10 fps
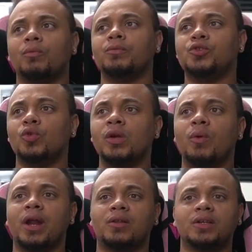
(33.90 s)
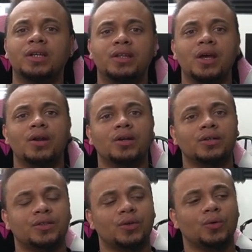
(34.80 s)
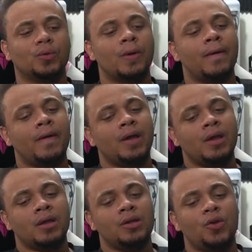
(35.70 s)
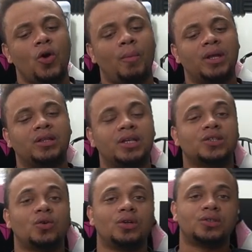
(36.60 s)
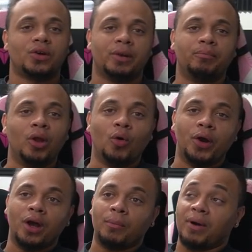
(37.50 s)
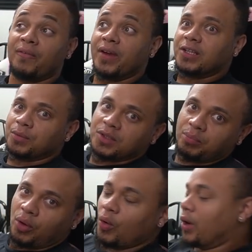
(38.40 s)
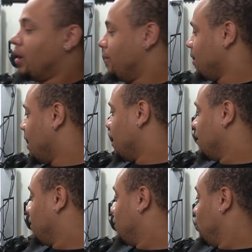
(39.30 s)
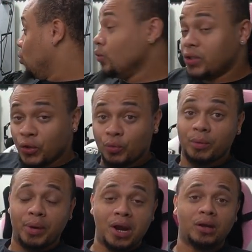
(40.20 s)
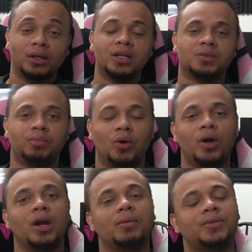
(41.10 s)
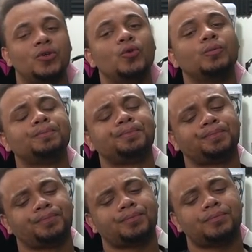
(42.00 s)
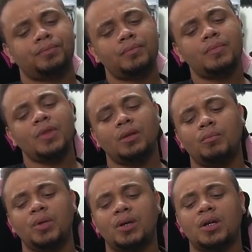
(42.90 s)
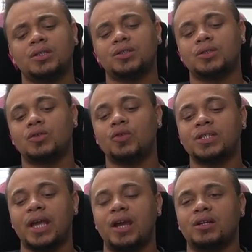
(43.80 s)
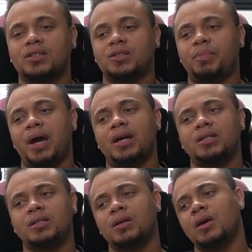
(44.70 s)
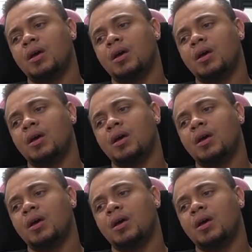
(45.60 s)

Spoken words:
Julie went out to get dinner. So, you know, my Discord started blowing up. My Facebook's blowing up. And YouTube apparently is blowing up too. Because Chris Ayres just passed.